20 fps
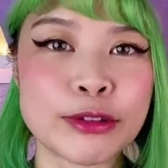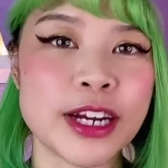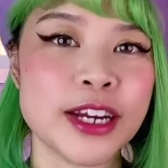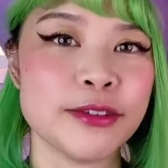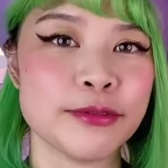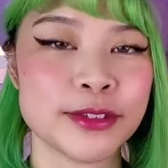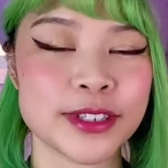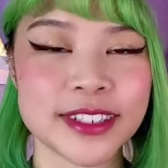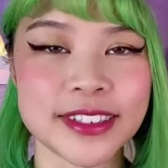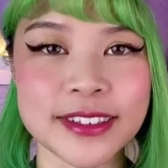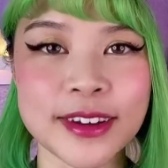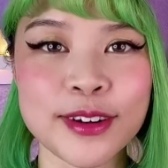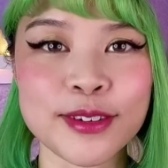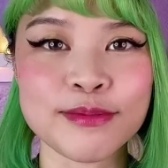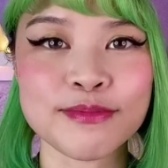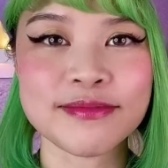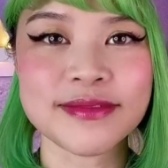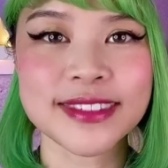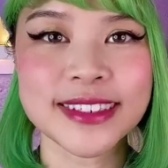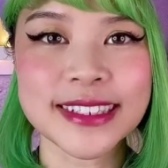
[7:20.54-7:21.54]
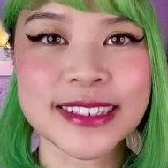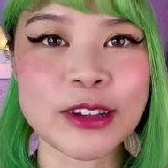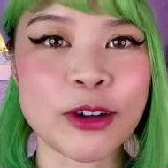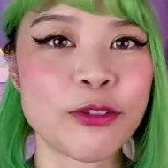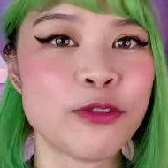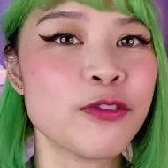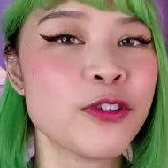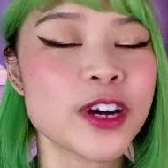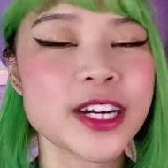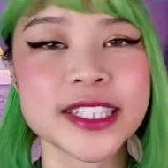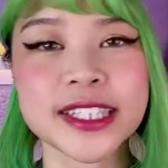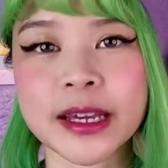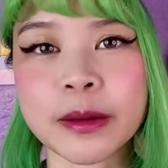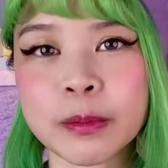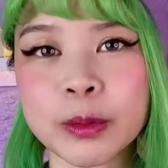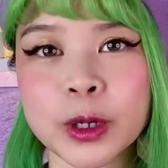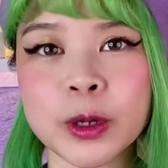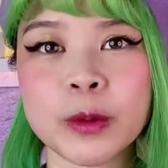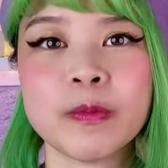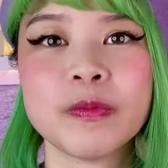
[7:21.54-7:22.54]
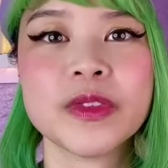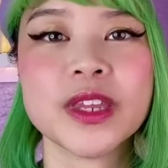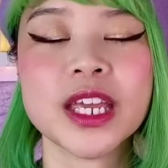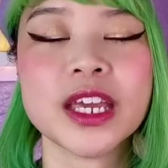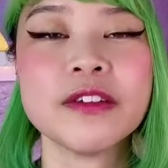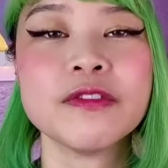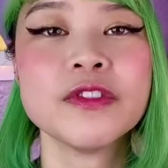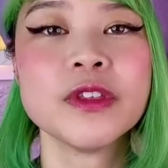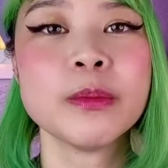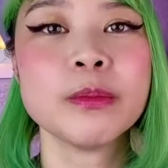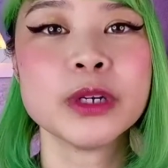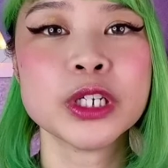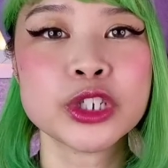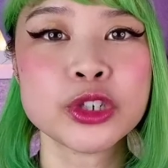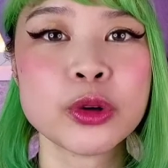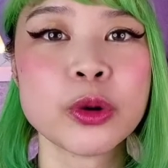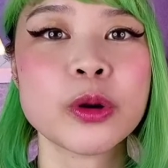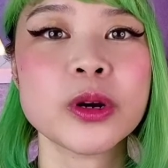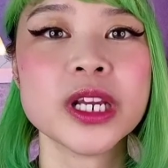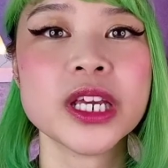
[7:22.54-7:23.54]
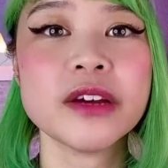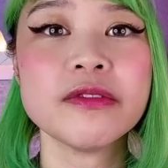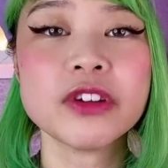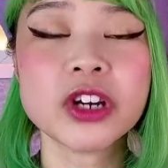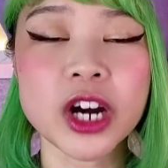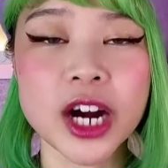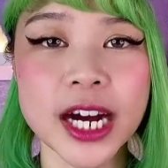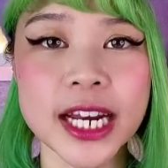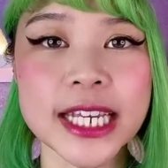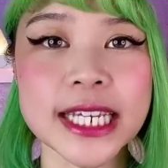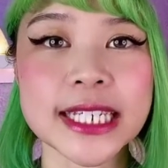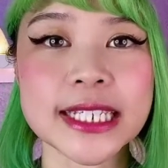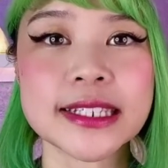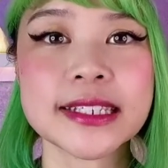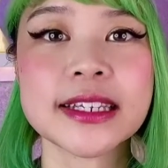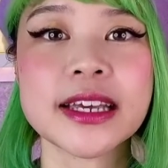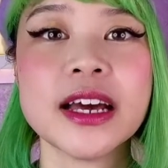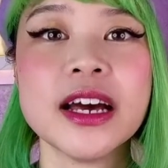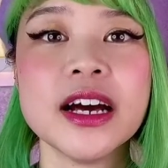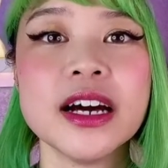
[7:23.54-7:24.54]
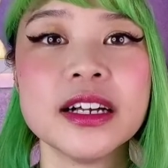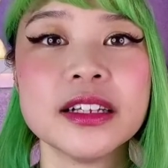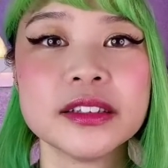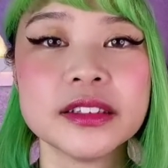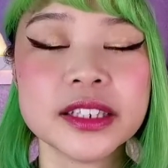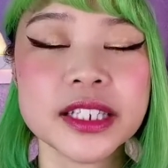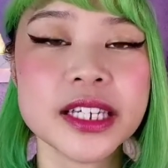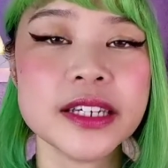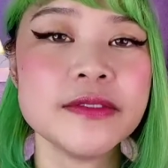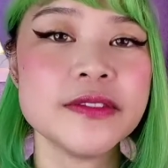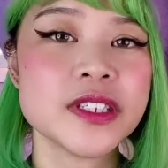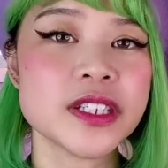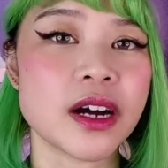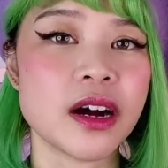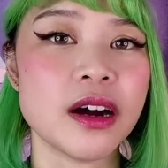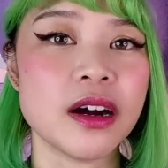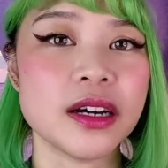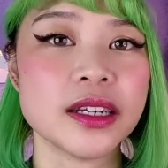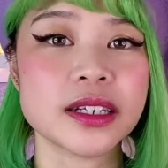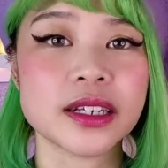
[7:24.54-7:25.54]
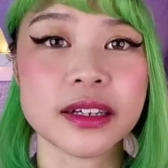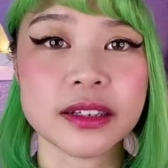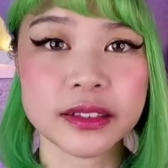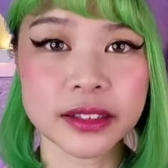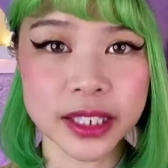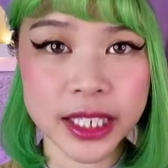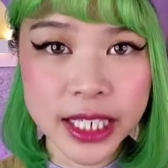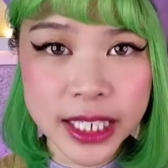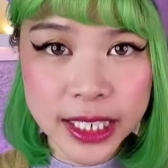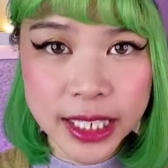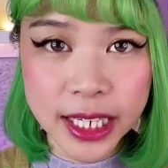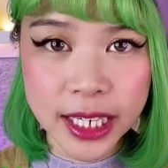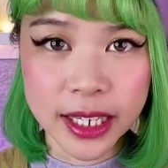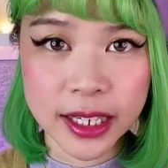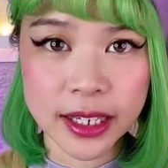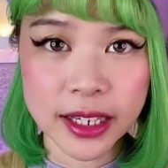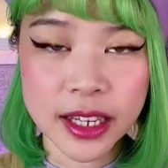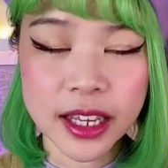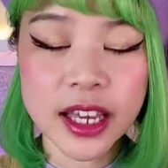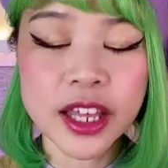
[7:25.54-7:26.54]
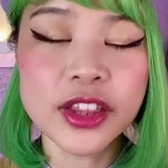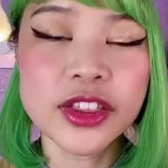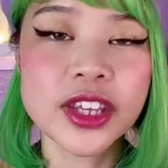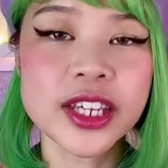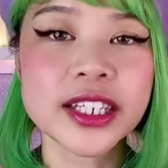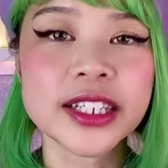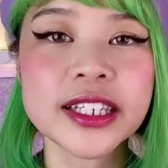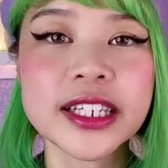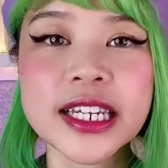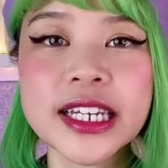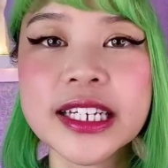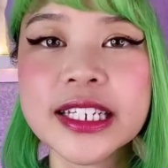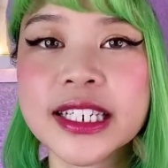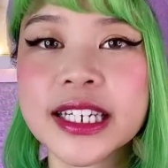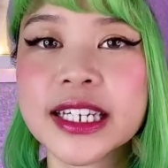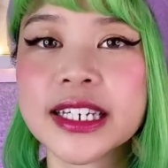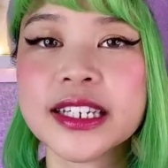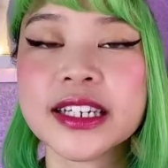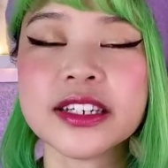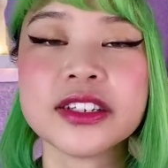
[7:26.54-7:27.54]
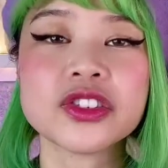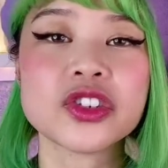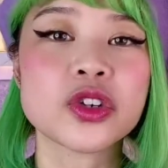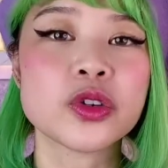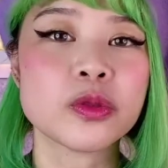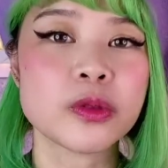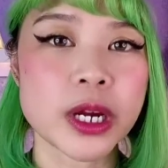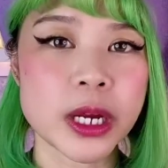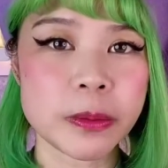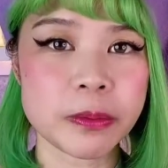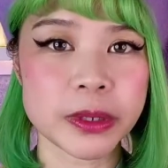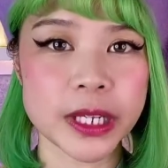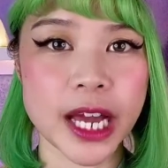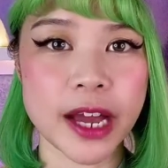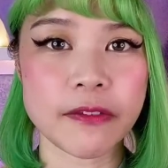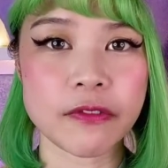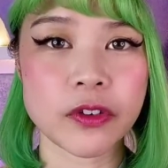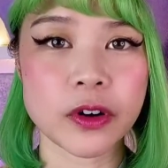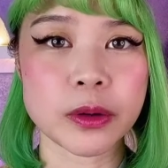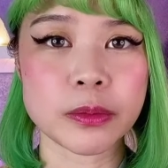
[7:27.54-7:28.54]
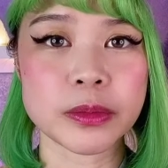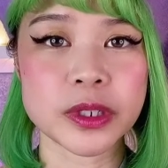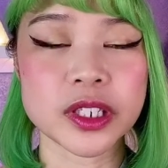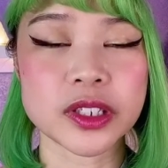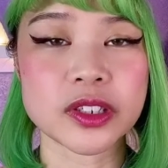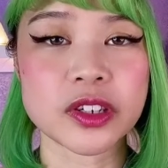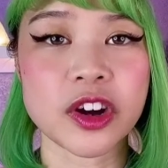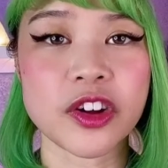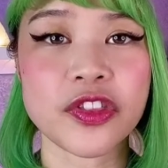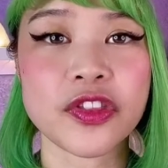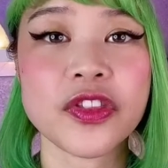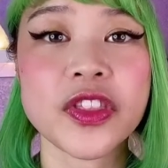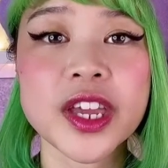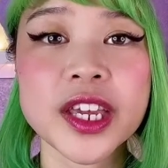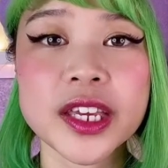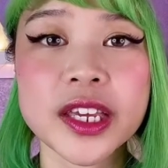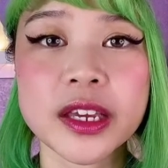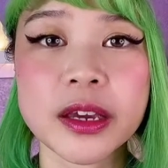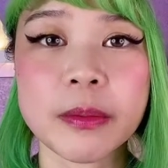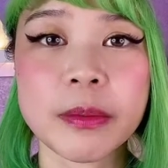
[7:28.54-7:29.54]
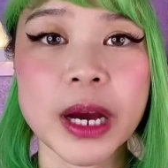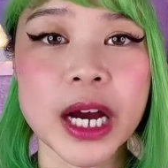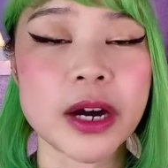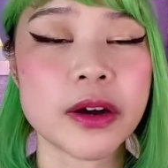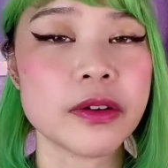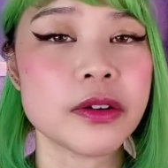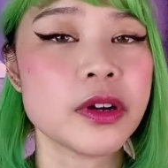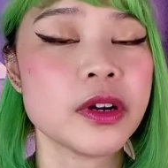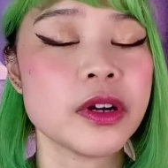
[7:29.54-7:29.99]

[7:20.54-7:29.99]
result. So for example, if the majority of your audience lives on LinkedIn, then LinkedIn is a great platform to start thinking about